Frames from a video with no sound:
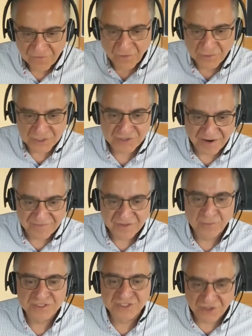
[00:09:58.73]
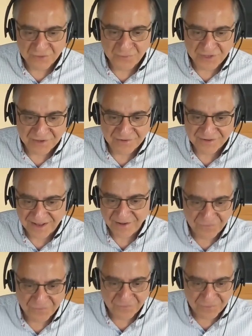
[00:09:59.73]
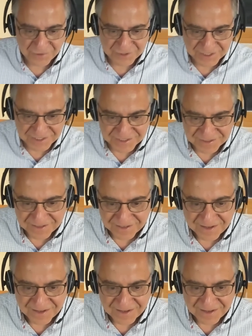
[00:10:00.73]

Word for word: for which gravity was not weaker than other forces.